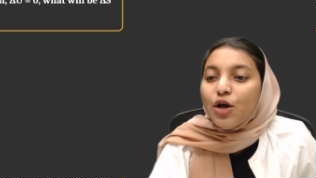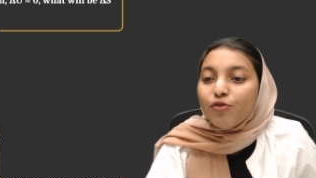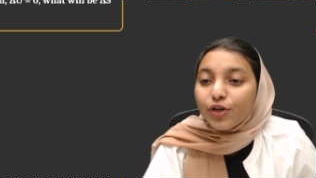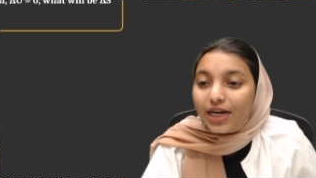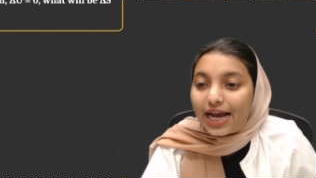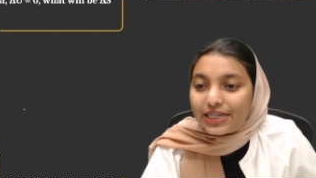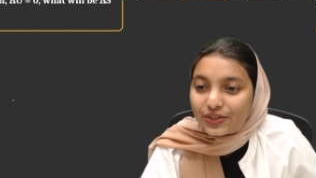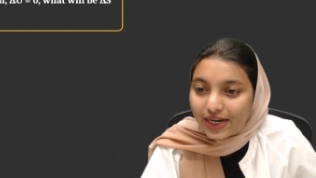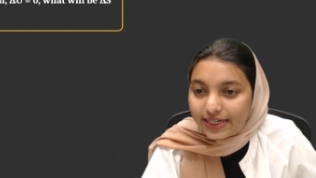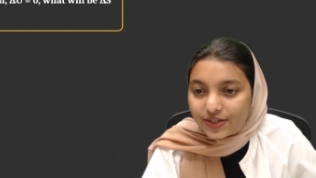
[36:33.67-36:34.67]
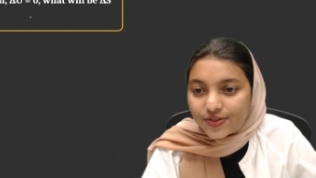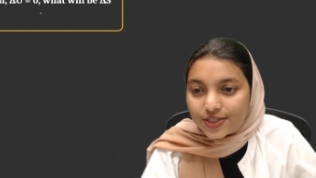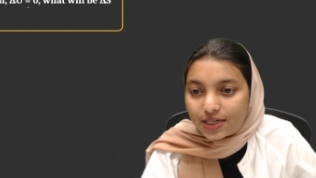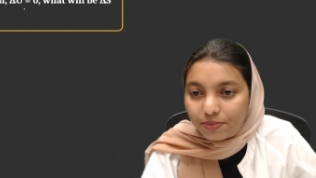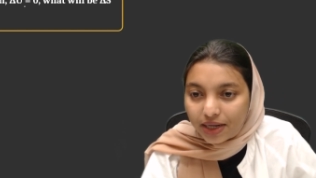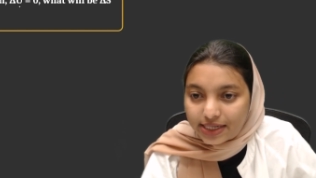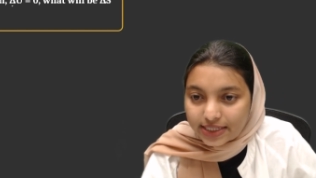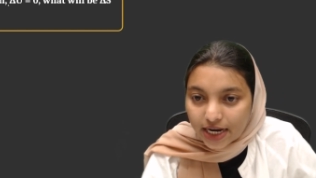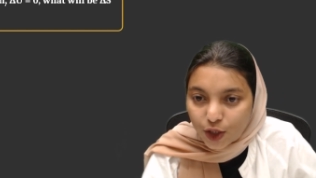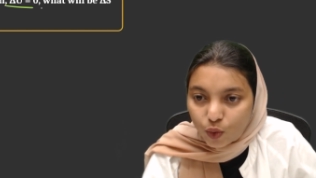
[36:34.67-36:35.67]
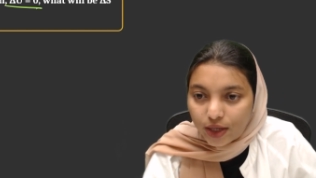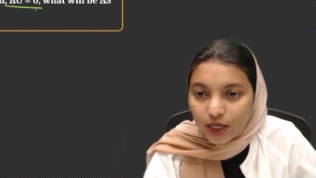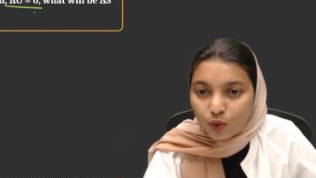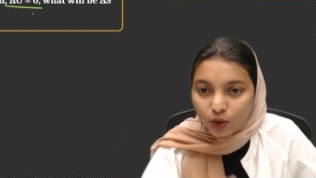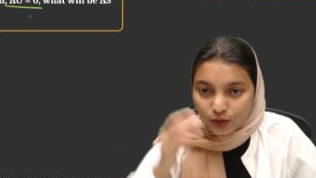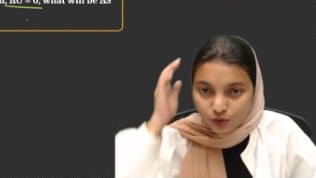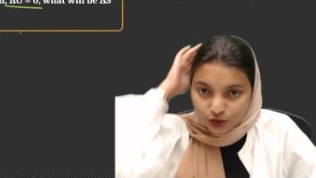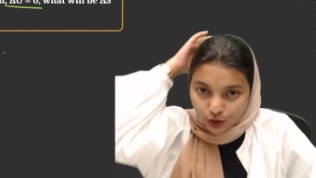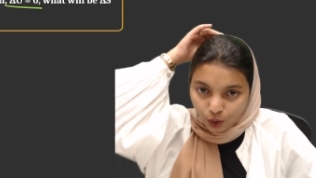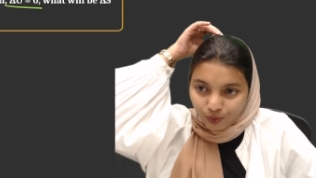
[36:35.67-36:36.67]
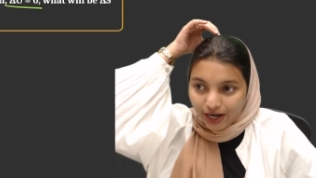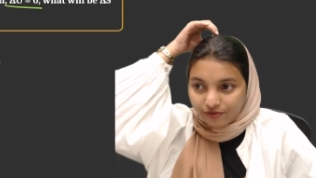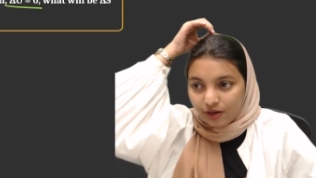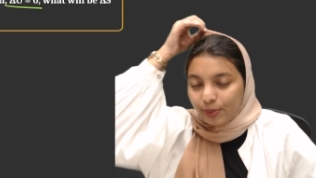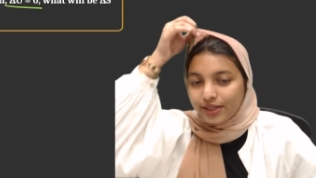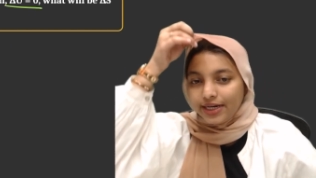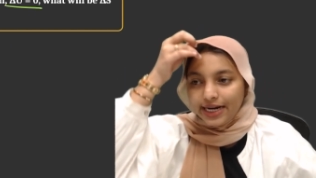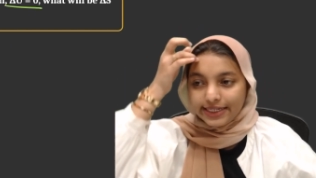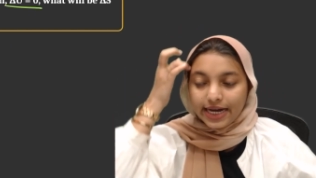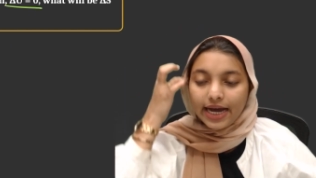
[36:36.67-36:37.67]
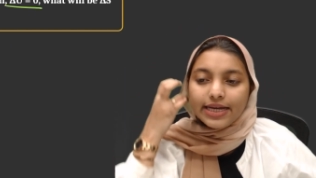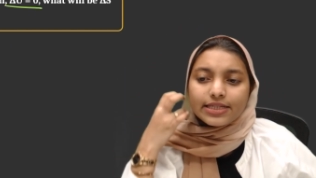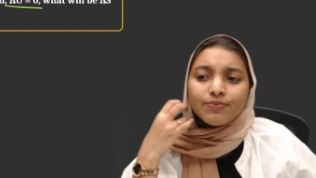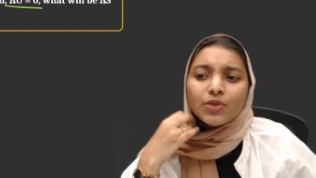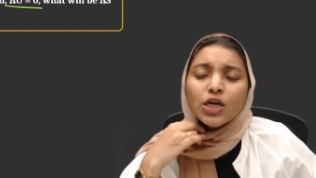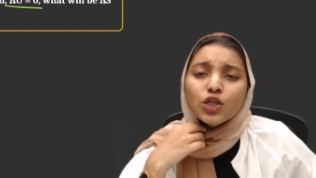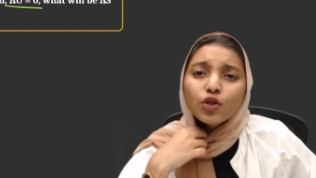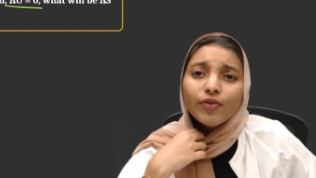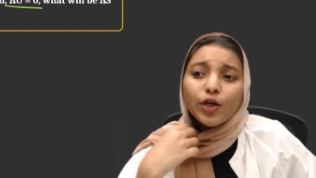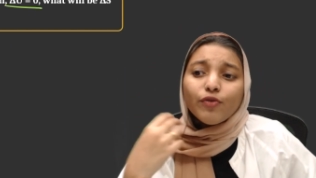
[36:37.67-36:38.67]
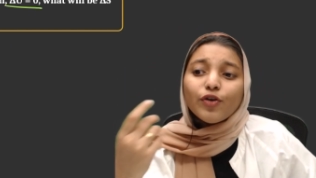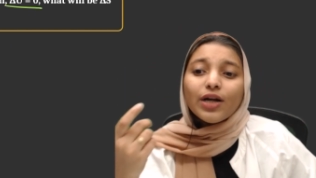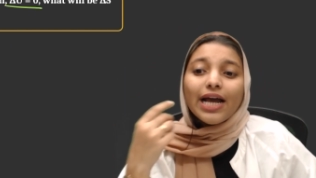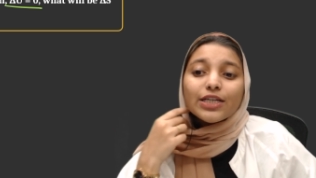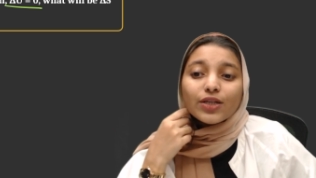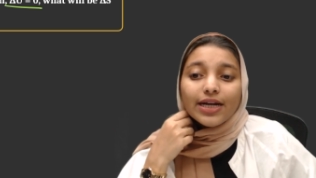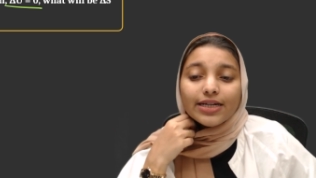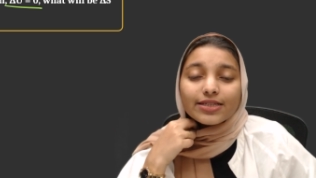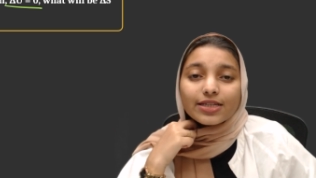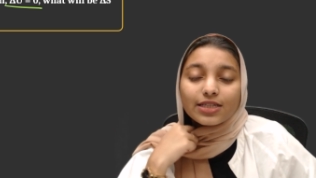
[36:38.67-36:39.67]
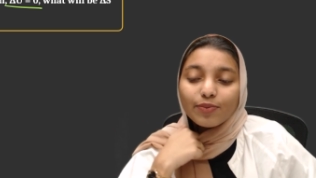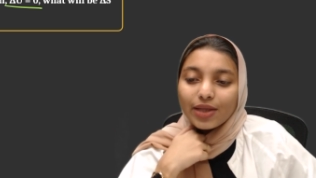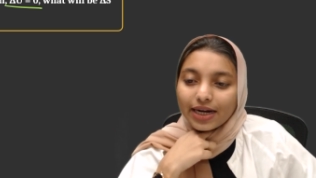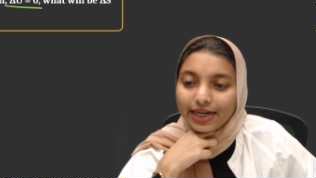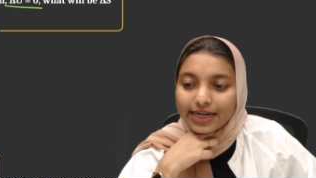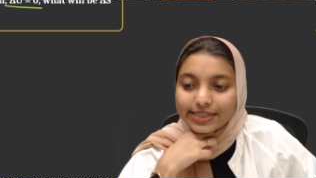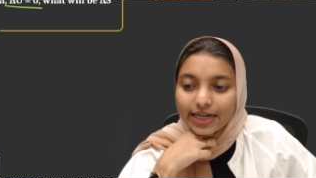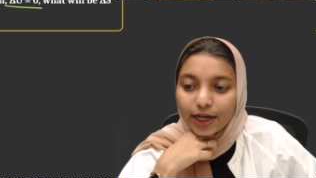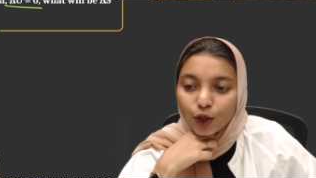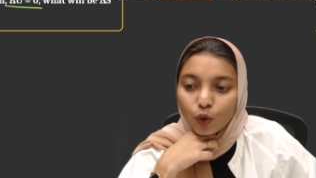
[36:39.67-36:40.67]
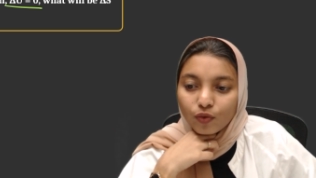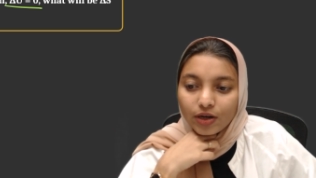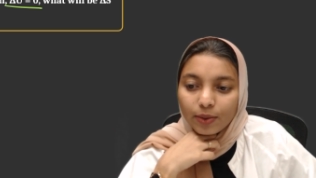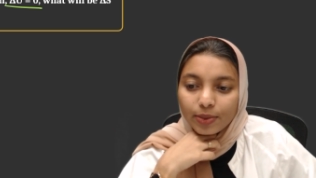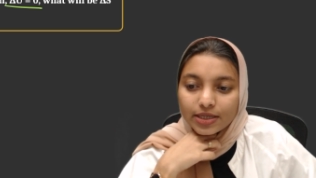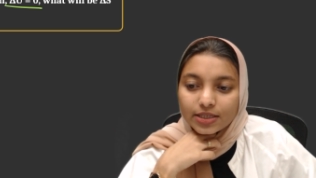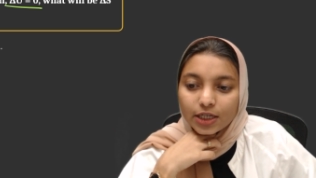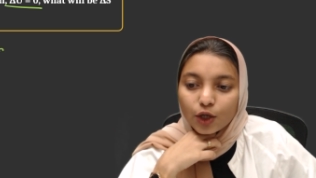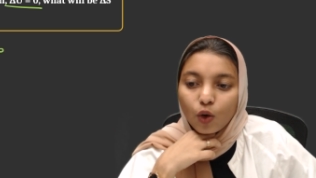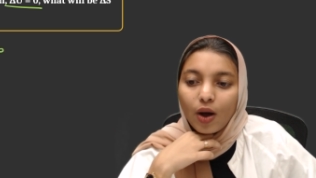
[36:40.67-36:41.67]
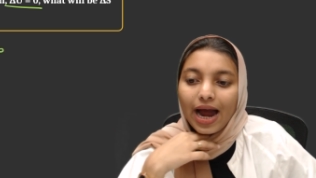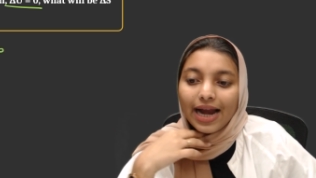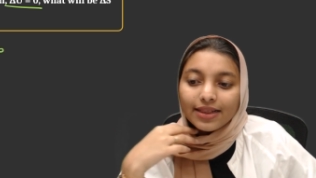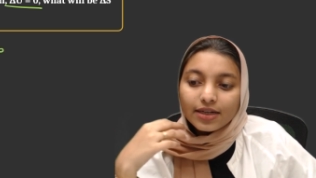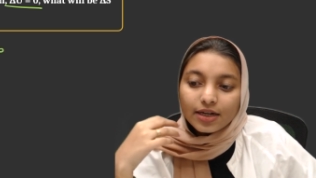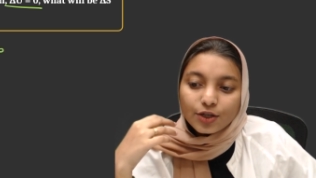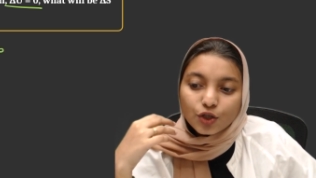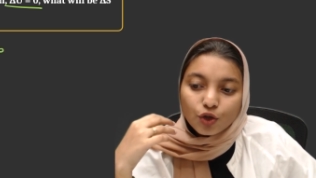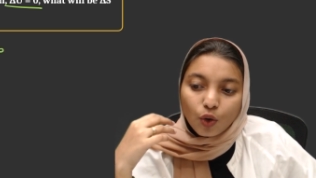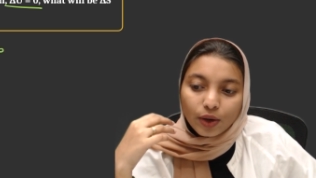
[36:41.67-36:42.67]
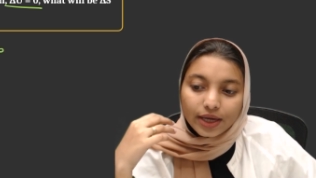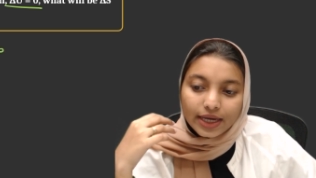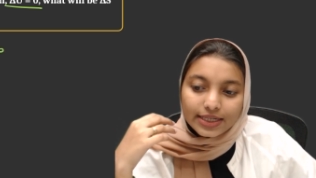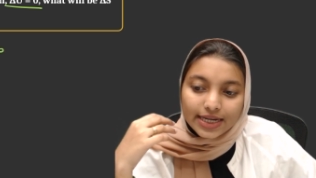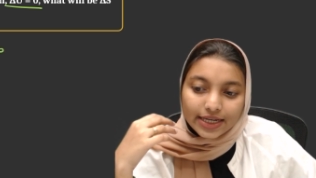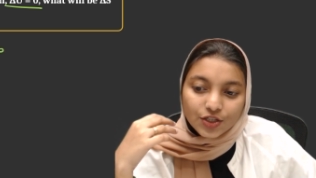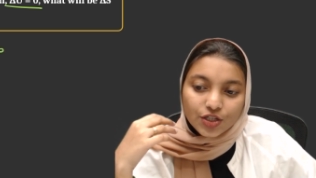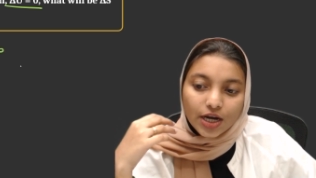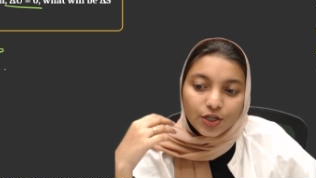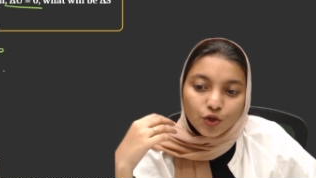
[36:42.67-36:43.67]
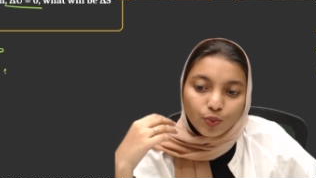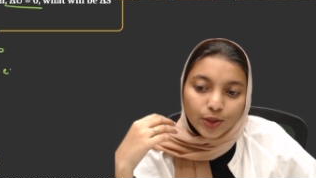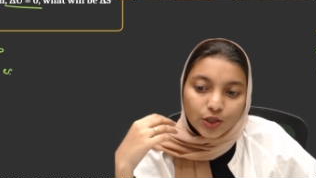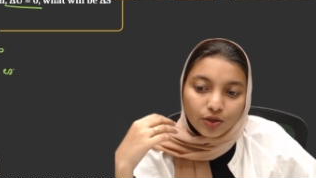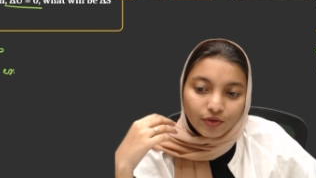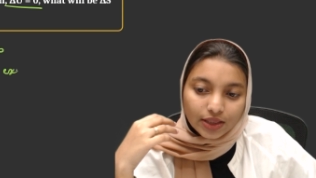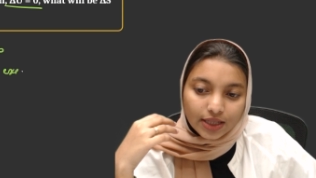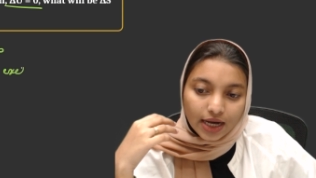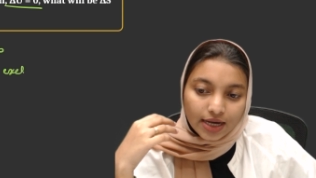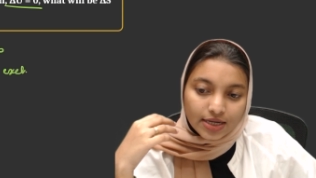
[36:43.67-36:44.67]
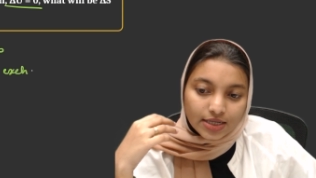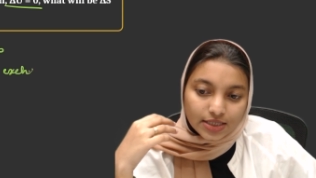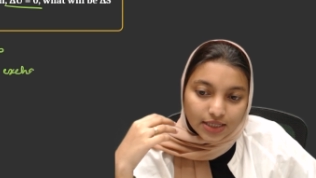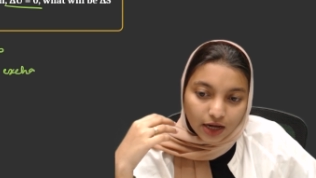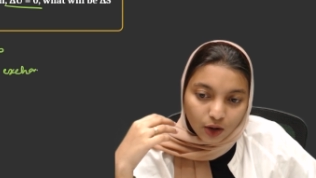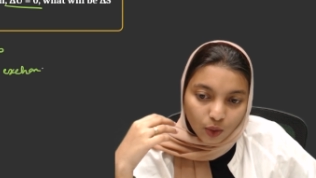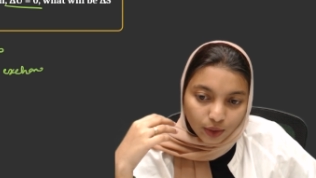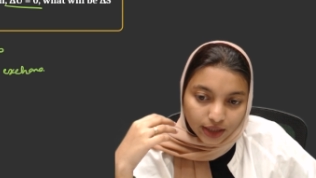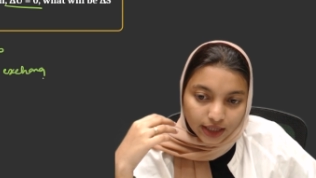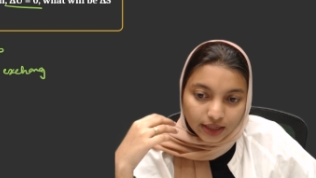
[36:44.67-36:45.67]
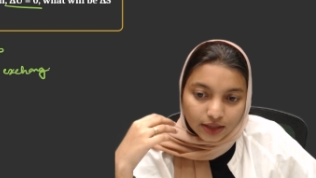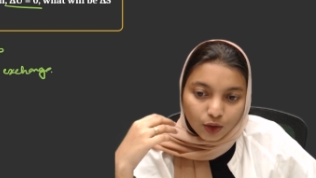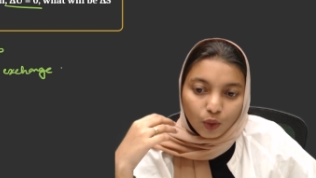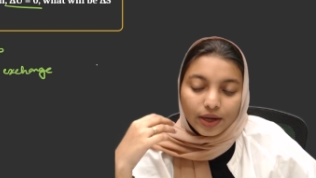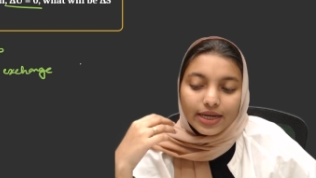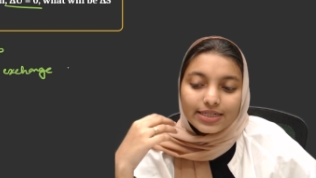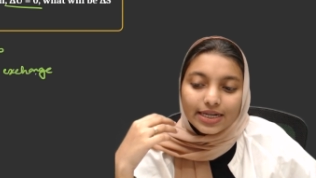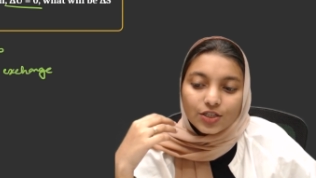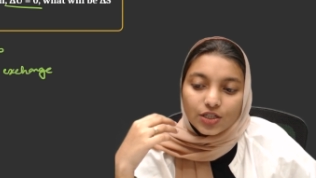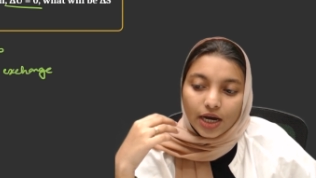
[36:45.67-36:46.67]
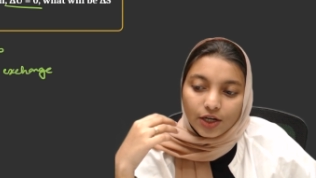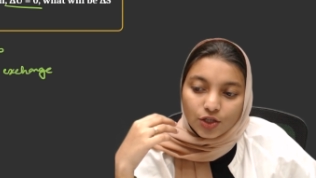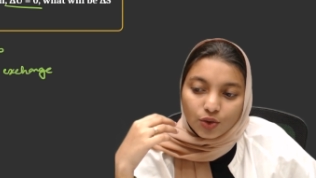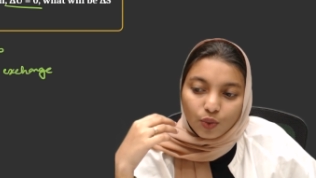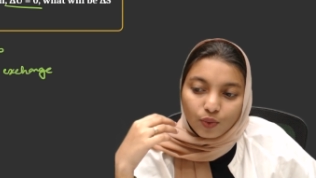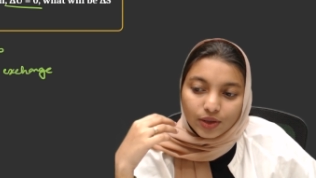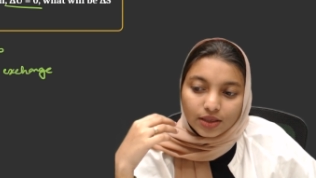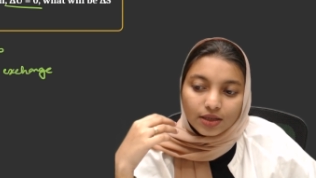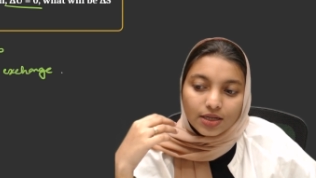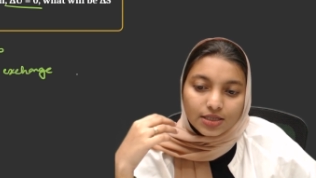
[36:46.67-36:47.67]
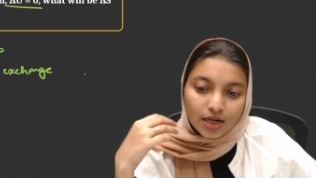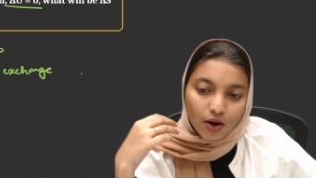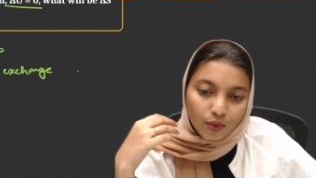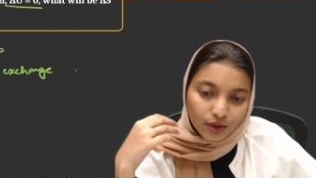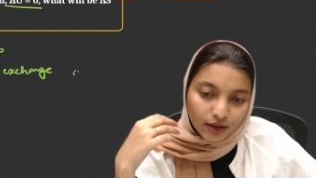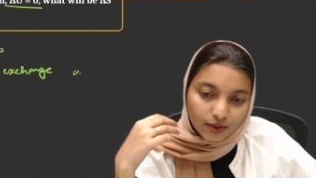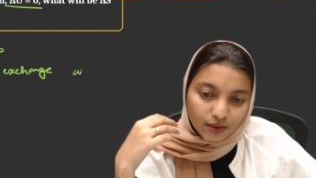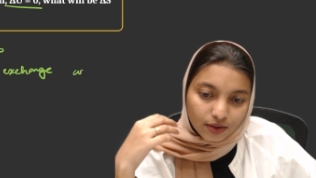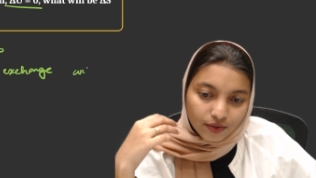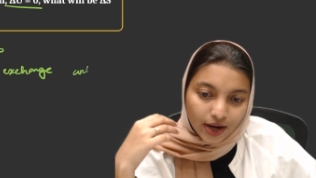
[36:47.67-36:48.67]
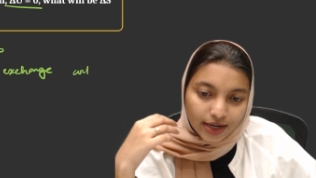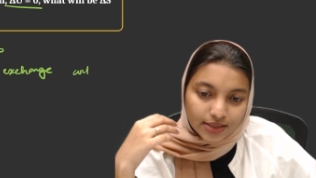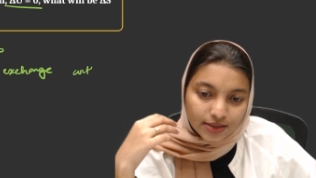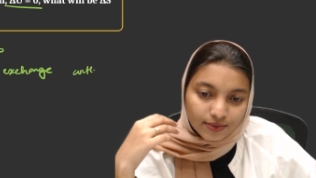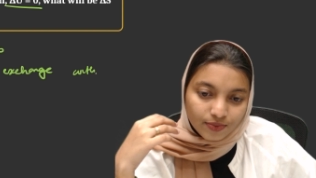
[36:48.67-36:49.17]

For an isolated system, delta U equal to 0, what will be the delta S? So we know for an isolated system, their delta U will be 0 and there is no heat exchange with the surrounding. No heat exchange with the surrounding, right?